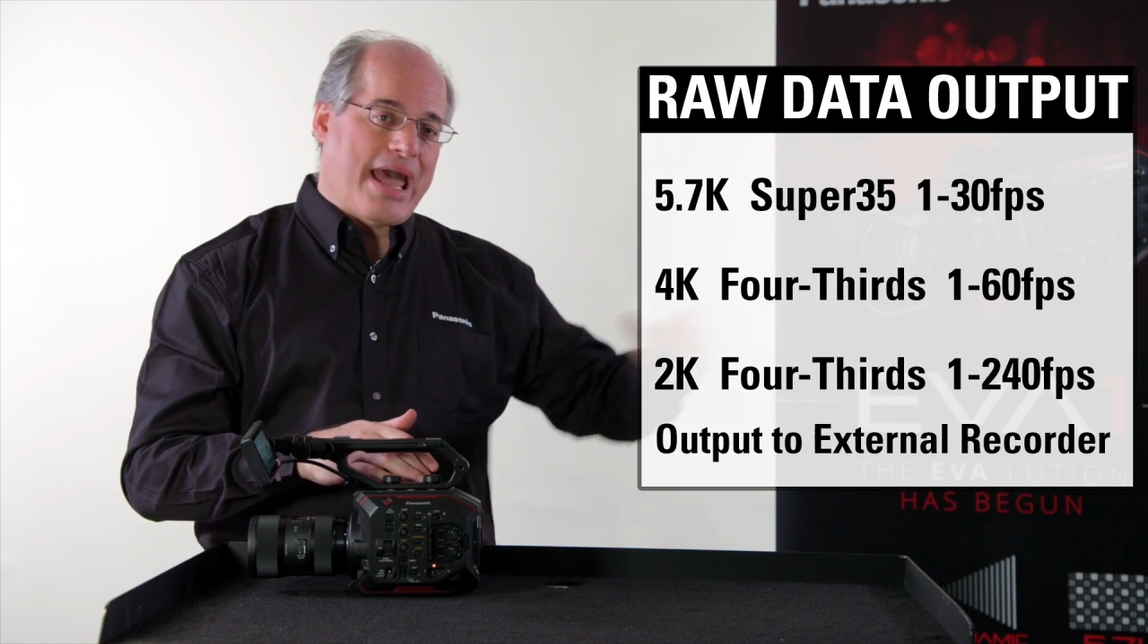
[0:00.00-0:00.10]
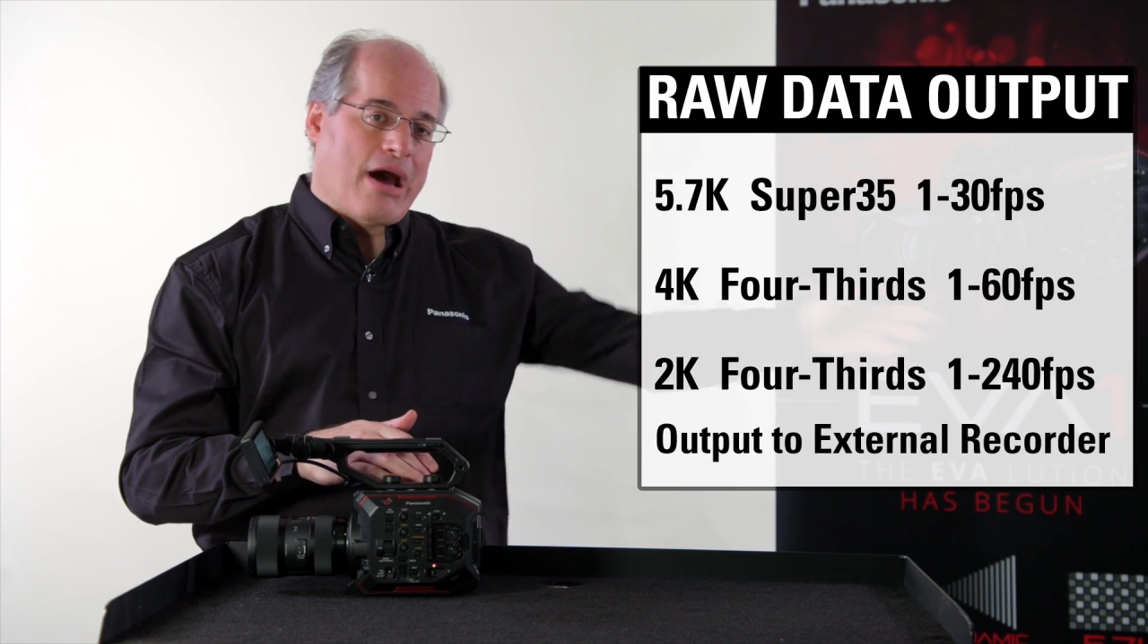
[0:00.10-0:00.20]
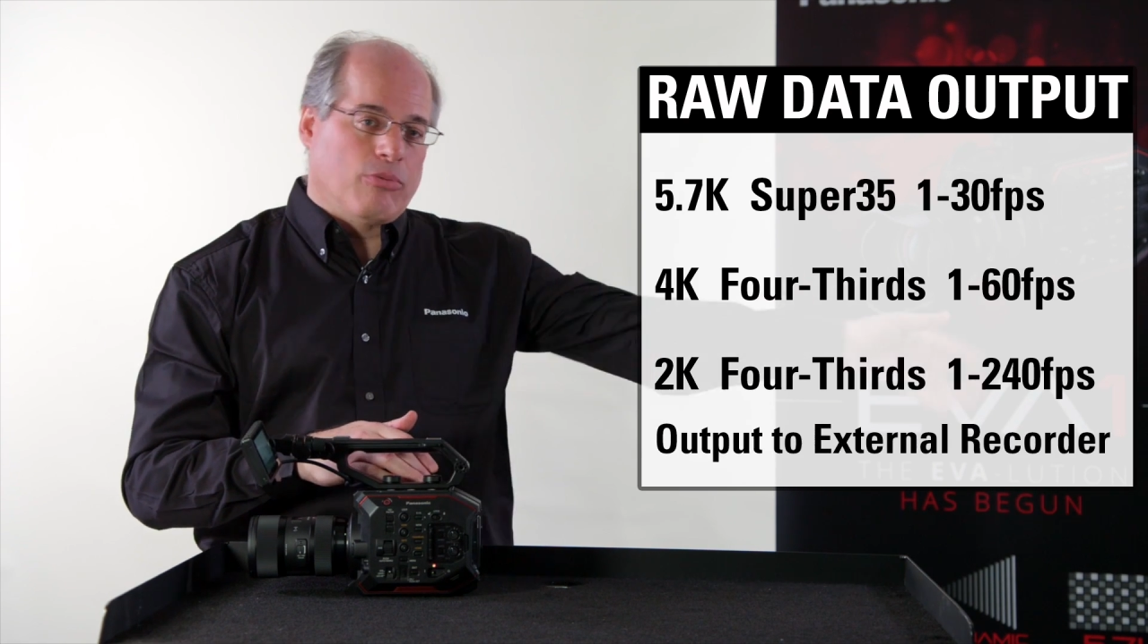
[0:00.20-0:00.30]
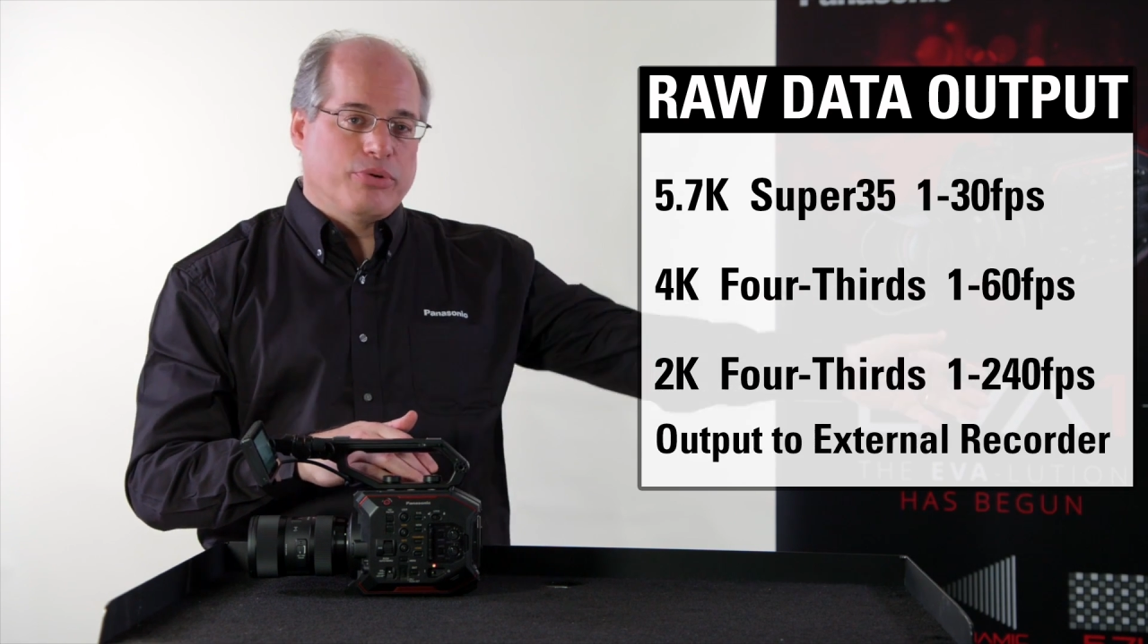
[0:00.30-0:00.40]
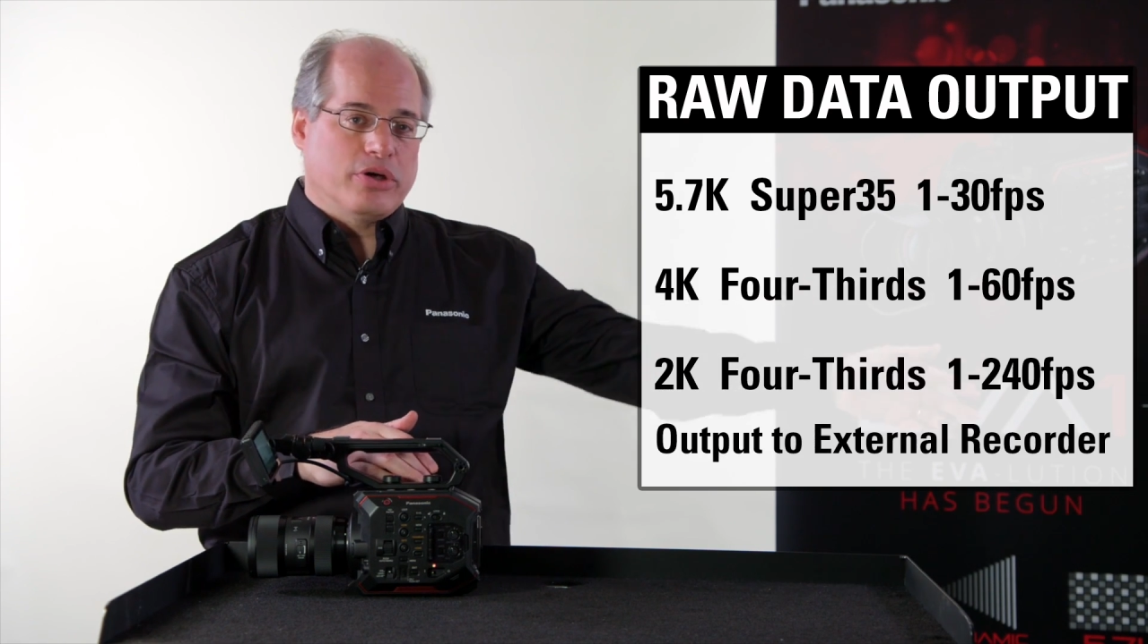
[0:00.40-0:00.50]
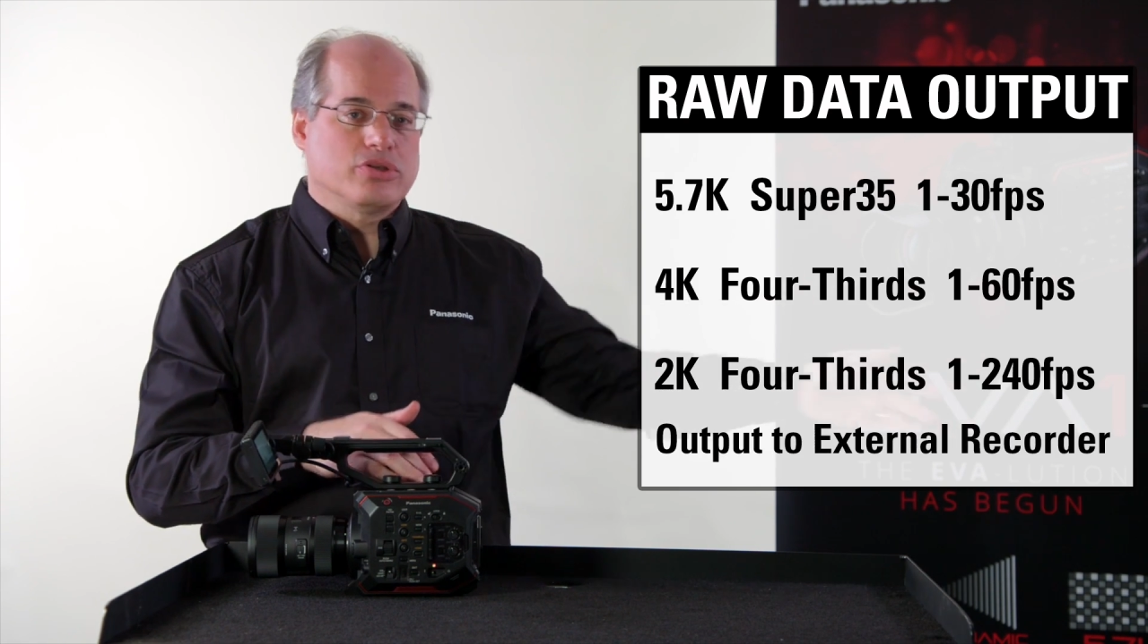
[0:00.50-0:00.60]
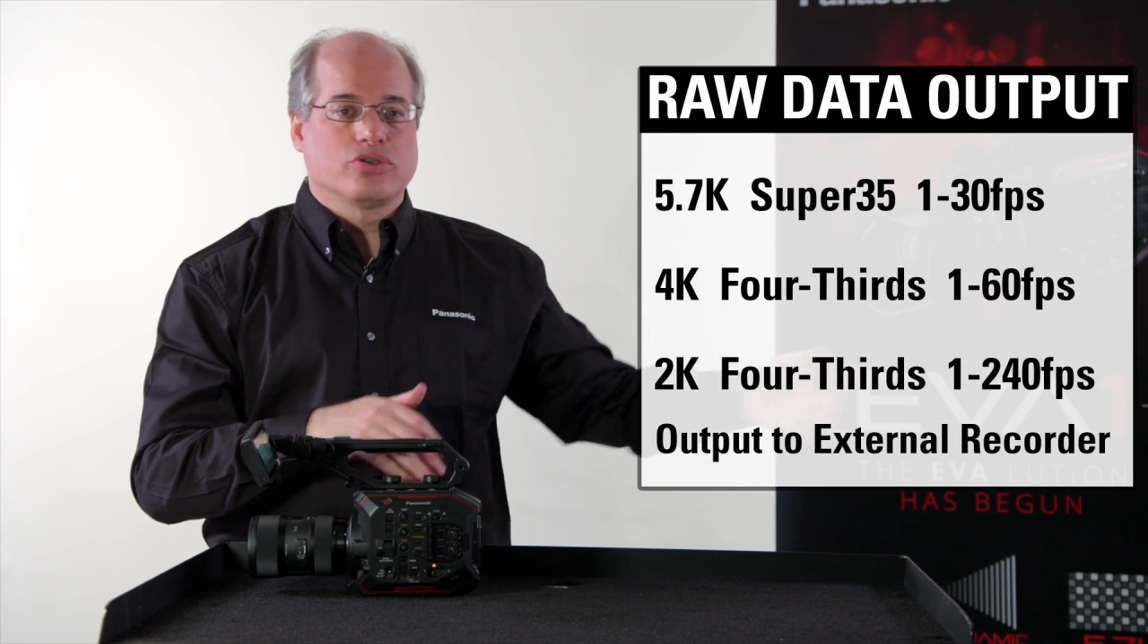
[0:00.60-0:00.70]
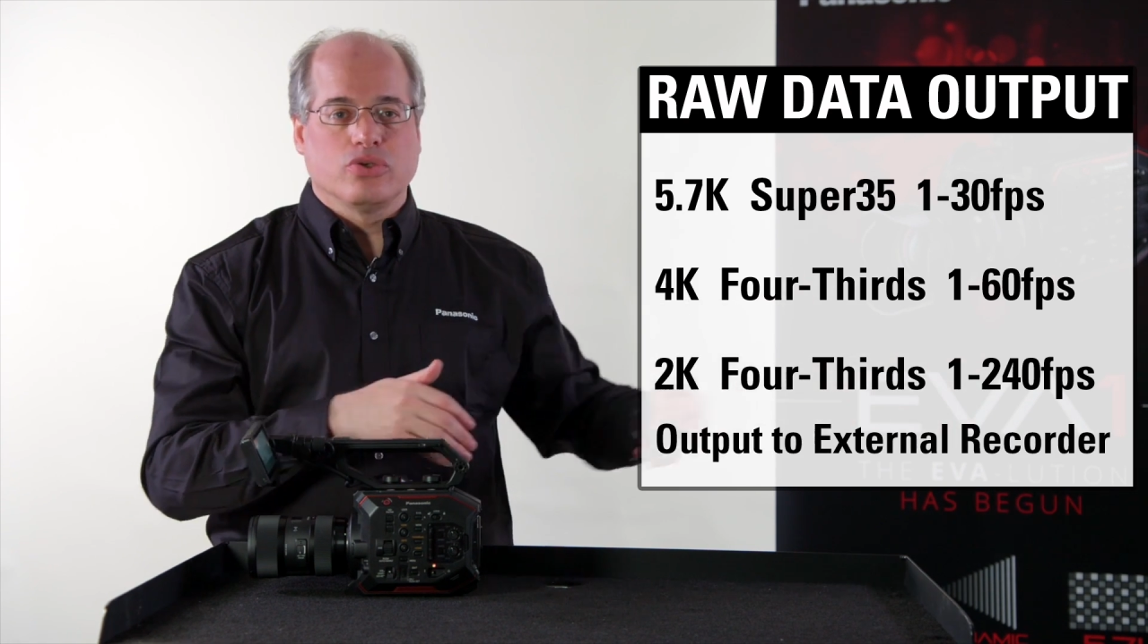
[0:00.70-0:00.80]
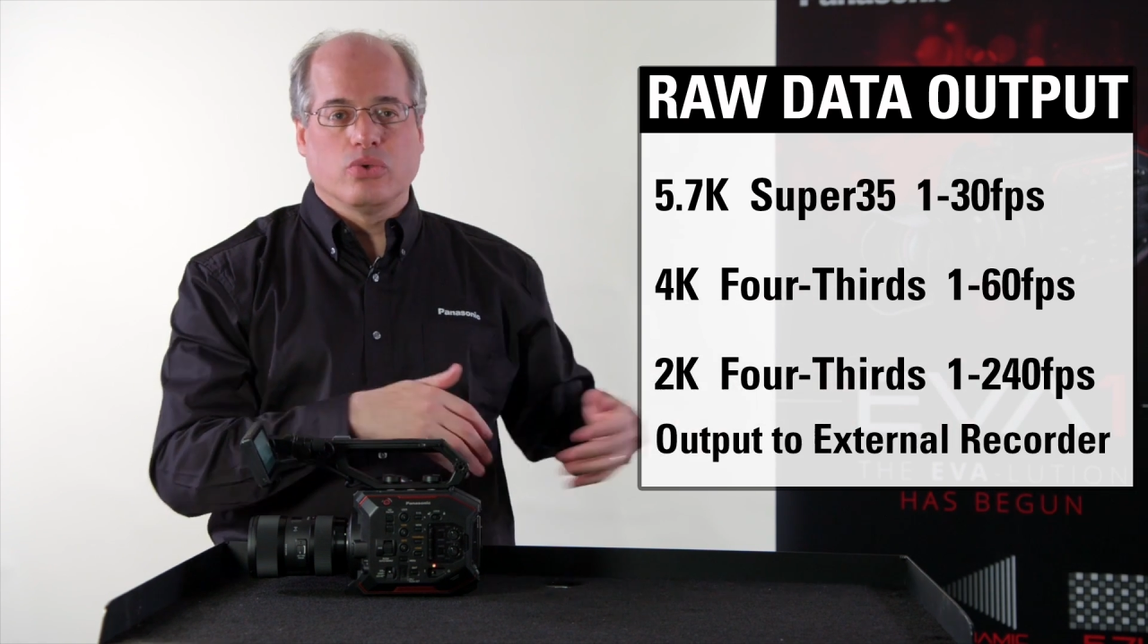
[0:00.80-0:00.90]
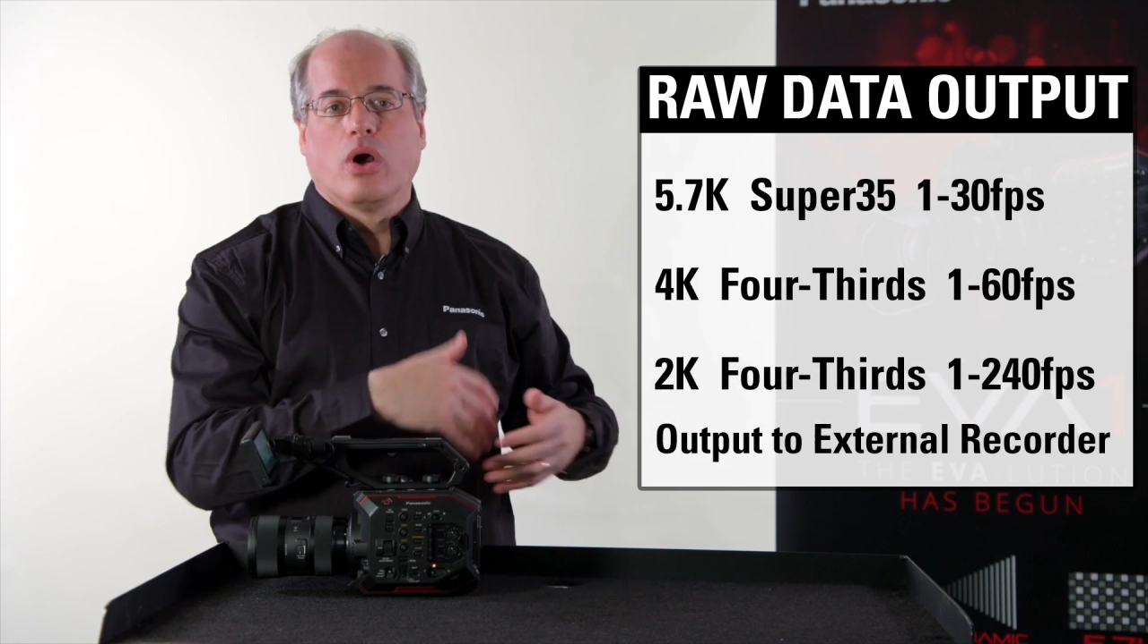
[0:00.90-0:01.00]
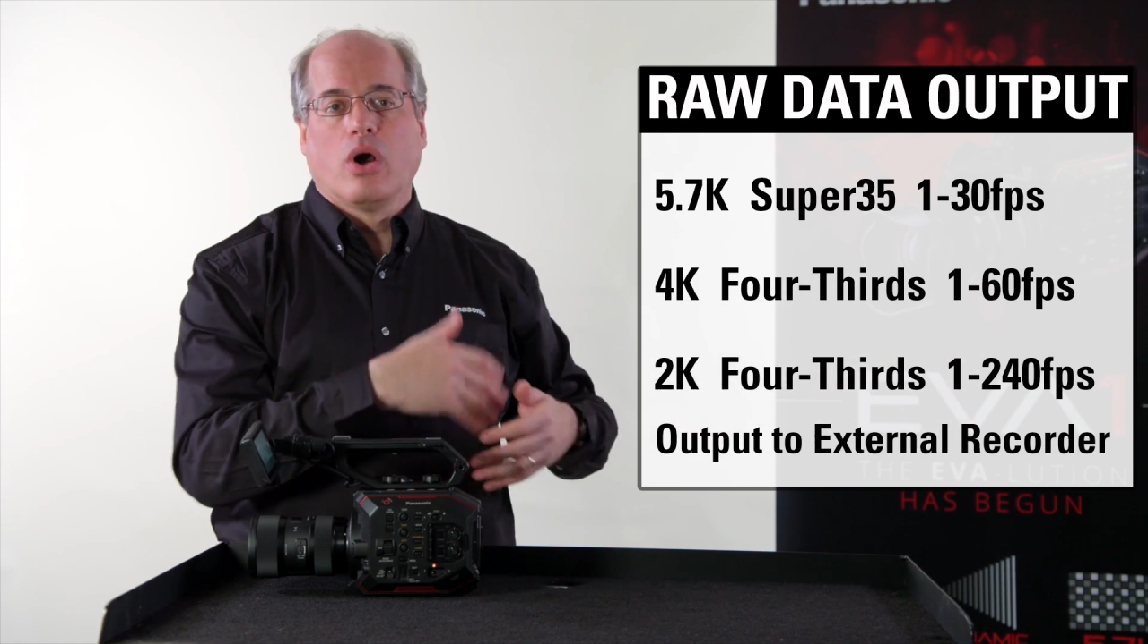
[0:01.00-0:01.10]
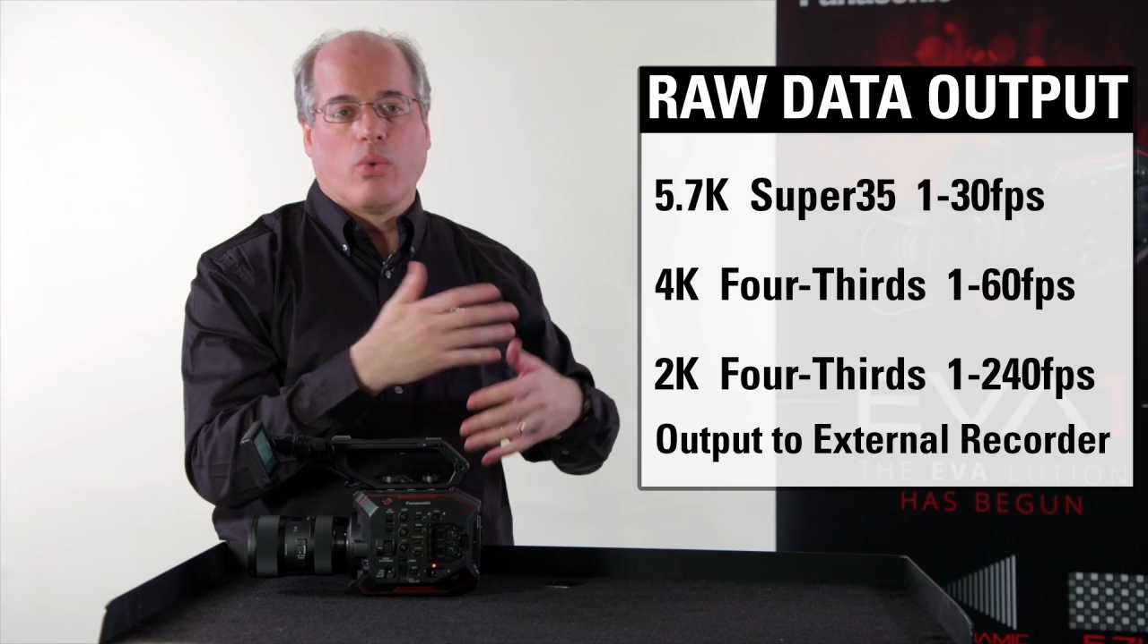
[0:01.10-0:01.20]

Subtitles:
outputs to